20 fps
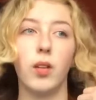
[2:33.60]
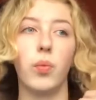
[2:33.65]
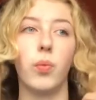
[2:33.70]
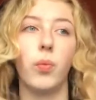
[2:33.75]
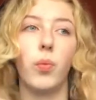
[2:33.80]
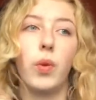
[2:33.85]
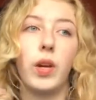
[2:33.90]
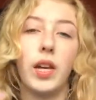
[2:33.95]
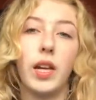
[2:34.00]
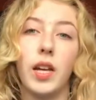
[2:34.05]

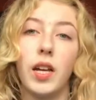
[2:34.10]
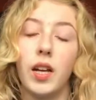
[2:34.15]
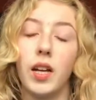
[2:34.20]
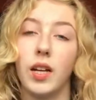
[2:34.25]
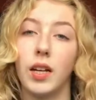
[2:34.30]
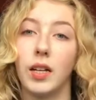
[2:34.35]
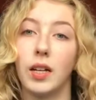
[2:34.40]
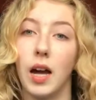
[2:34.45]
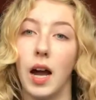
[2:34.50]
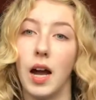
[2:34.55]
we
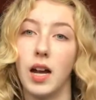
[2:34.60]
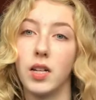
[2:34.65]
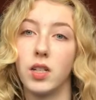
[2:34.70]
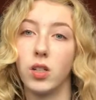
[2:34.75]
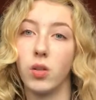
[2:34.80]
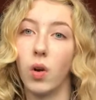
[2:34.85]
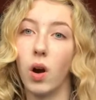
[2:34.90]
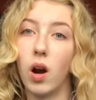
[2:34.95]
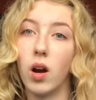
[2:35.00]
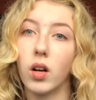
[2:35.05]
got
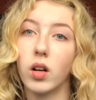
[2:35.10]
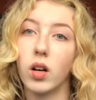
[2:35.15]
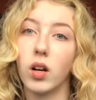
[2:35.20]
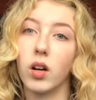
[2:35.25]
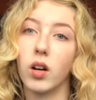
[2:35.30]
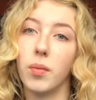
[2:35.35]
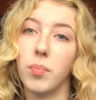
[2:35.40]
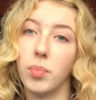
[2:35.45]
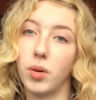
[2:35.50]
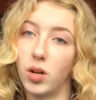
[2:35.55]
to our
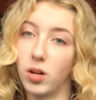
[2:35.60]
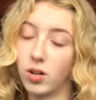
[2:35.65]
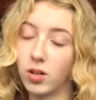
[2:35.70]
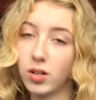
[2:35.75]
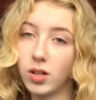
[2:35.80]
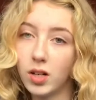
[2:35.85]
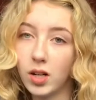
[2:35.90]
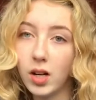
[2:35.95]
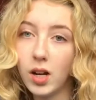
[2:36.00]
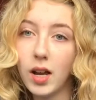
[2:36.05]
current
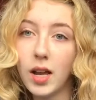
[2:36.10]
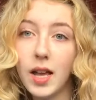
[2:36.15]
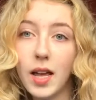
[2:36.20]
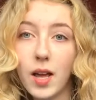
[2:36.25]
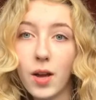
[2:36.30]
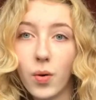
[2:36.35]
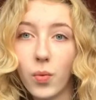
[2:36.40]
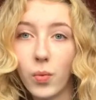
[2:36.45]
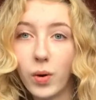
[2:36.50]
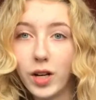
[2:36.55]
barn,
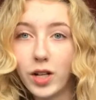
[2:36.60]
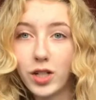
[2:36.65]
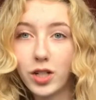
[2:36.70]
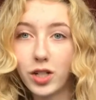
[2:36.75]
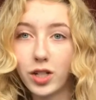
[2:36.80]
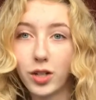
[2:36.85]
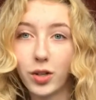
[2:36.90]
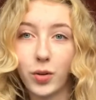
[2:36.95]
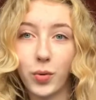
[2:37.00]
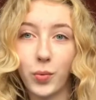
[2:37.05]

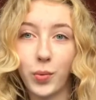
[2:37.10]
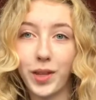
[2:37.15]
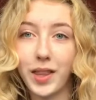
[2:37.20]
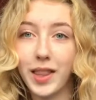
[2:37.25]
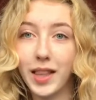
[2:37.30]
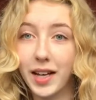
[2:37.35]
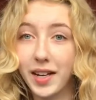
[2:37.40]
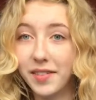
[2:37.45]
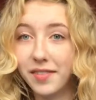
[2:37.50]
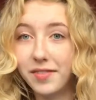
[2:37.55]
which we
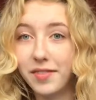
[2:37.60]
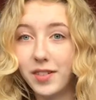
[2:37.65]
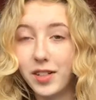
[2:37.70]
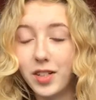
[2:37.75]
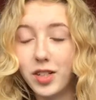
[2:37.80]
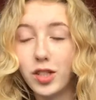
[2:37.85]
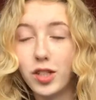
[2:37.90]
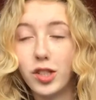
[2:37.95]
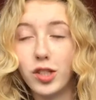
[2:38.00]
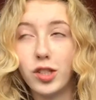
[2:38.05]
love
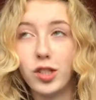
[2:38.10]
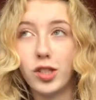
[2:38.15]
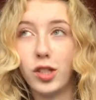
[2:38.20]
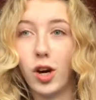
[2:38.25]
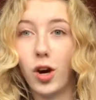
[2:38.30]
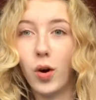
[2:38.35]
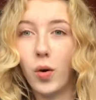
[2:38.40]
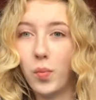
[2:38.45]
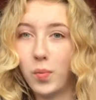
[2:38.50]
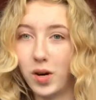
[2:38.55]

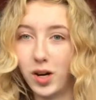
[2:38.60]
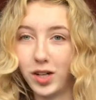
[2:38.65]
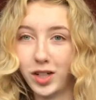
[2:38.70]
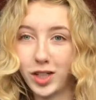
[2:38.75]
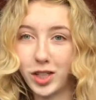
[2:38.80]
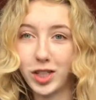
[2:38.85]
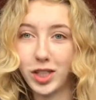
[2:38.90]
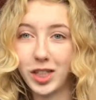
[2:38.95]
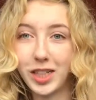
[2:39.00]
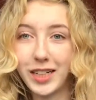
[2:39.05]
so
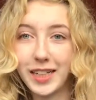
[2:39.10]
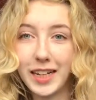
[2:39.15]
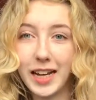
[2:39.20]
much.